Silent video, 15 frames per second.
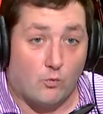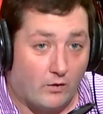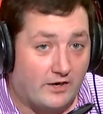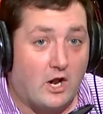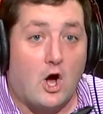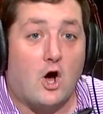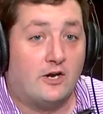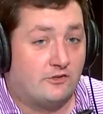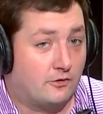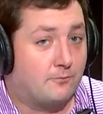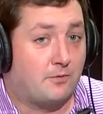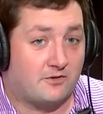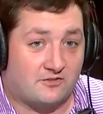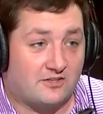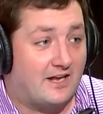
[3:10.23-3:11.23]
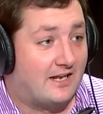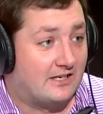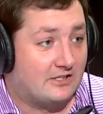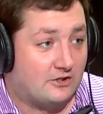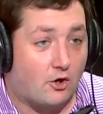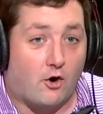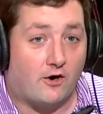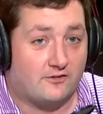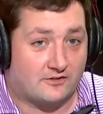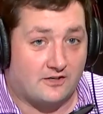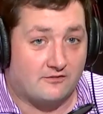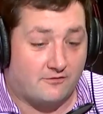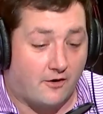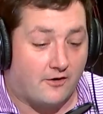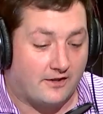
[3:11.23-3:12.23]
100% yards
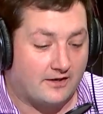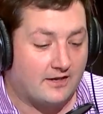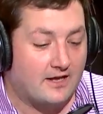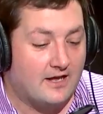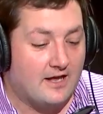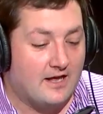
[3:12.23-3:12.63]
converted.